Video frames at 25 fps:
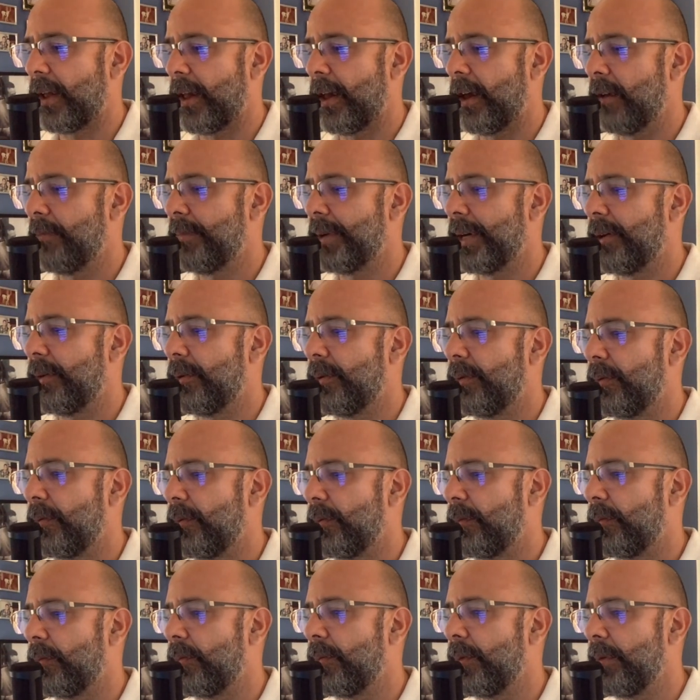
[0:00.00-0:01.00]
about
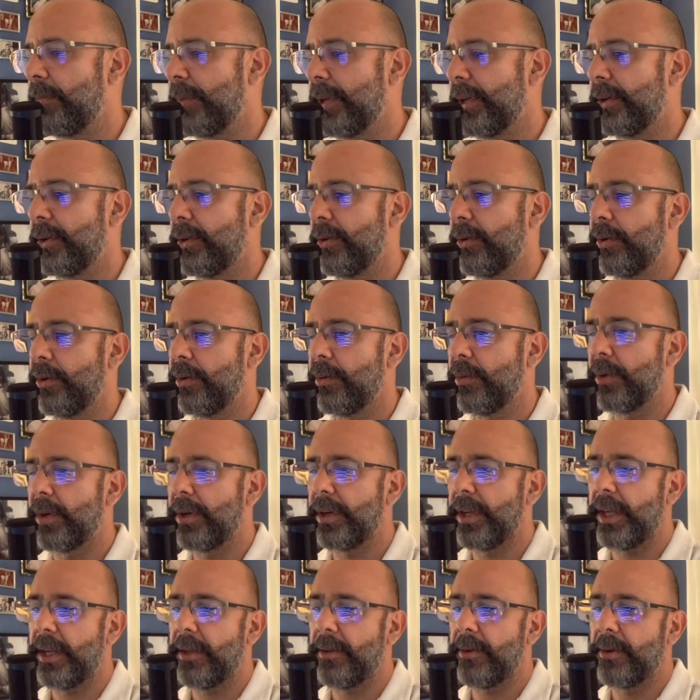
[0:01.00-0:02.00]
women who were
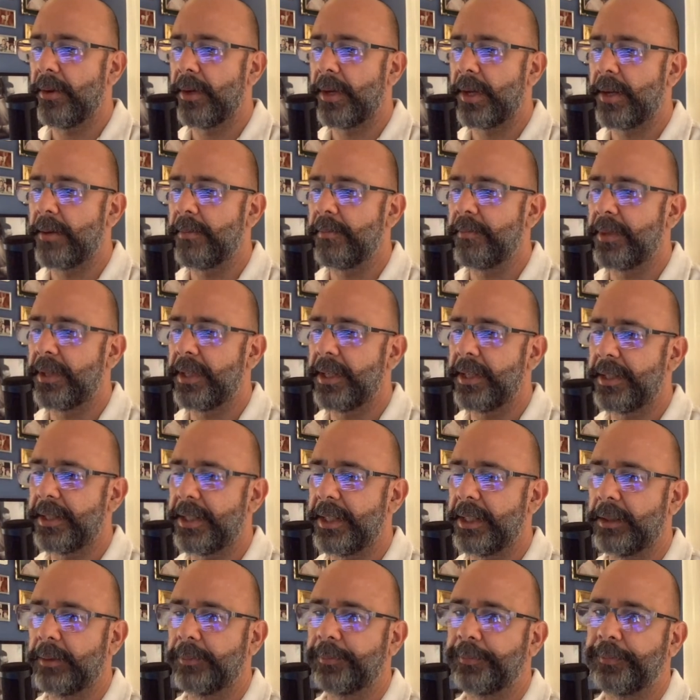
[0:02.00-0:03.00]
either
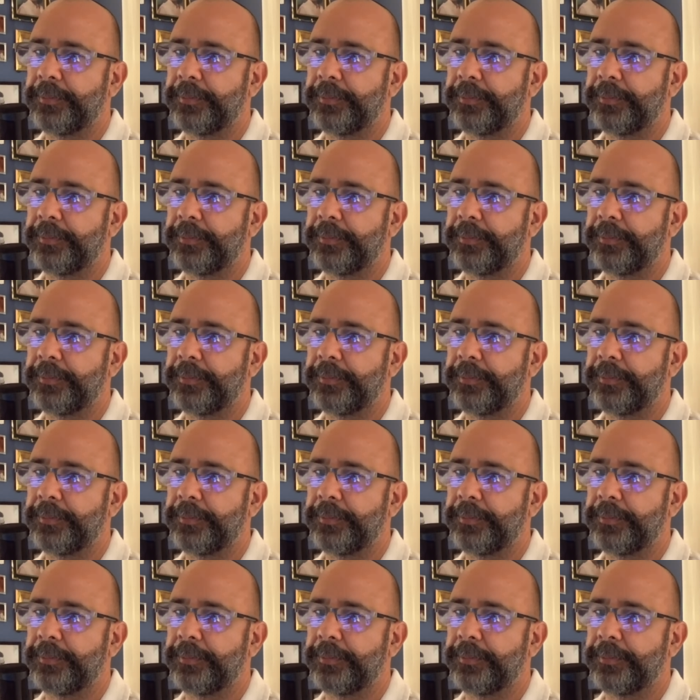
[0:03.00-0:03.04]
complicit